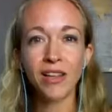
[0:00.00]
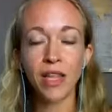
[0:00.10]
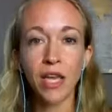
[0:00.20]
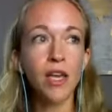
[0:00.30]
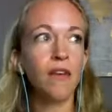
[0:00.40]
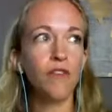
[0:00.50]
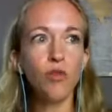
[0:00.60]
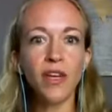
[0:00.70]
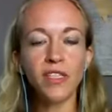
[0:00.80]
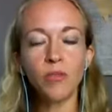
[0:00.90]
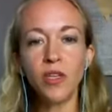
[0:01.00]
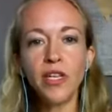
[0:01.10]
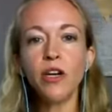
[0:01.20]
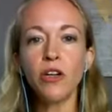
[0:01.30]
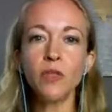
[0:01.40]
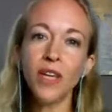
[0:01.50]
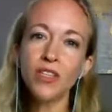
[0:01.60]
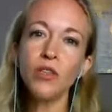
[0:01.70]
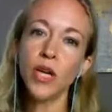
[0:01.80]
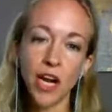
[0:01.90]
Like, if you invite someone to dinner, it's because
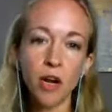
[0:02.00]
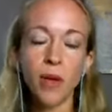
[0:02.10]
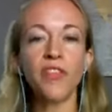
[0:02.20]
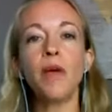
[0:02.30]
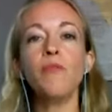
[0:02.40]
you care about them.